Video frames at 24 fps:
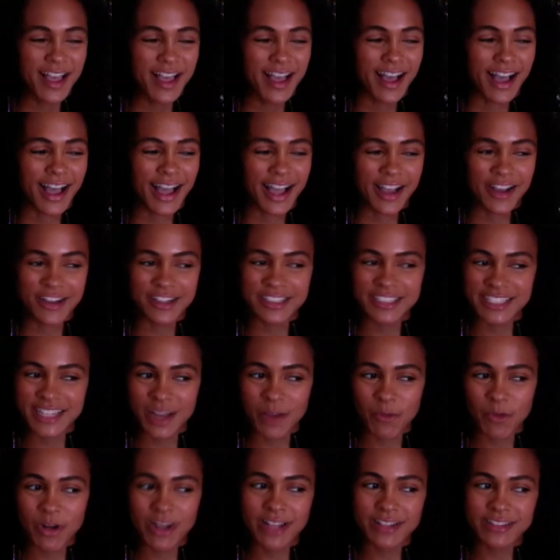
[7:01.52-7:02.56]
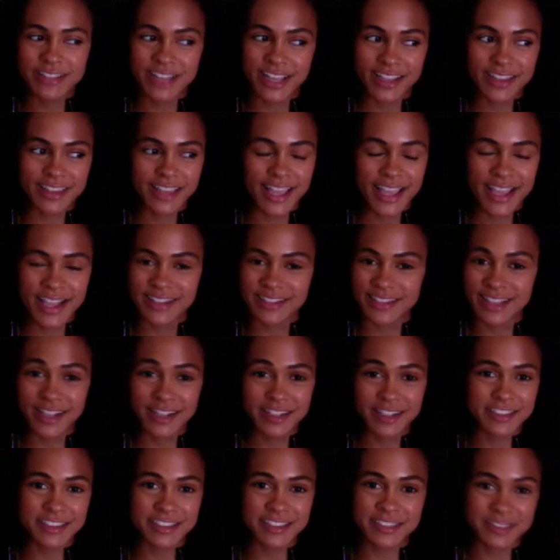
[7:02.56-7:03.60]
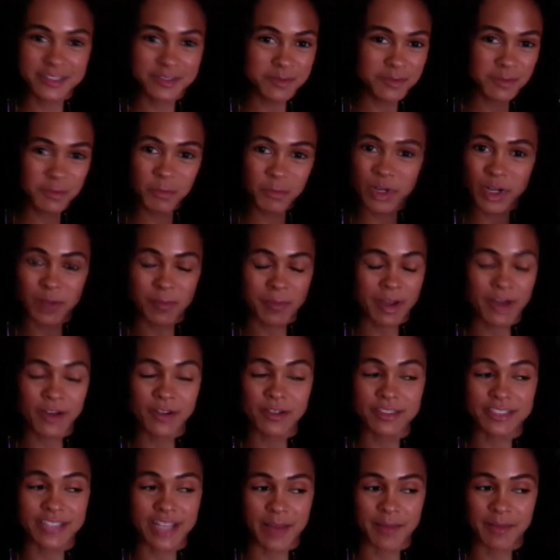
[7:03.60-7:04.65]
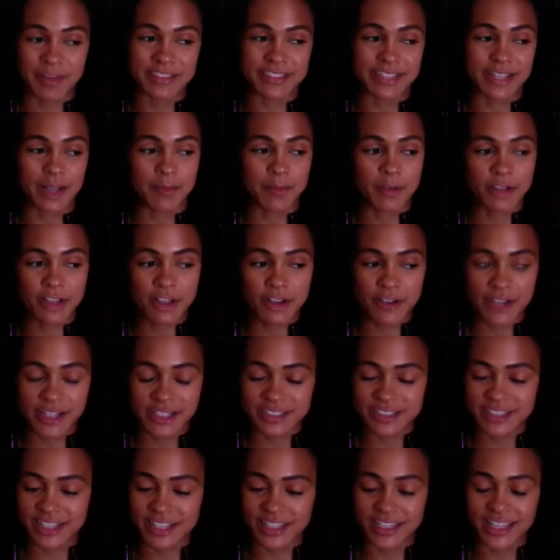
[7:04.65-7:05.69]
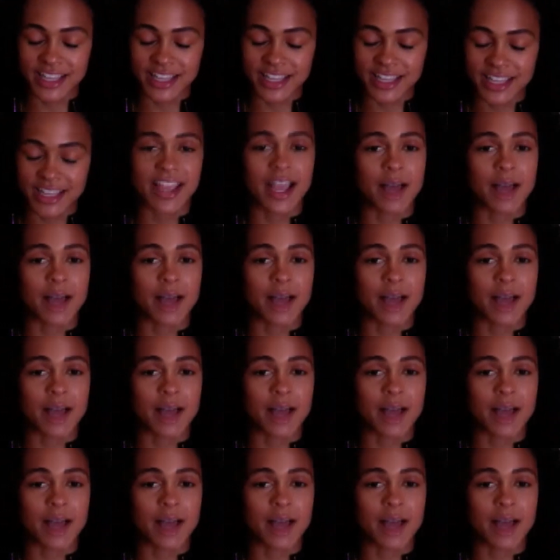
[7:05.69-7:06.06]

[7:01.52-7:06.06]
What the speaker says: I went out to LA because I just went on my own time. I was like, I'm going to go out to LA.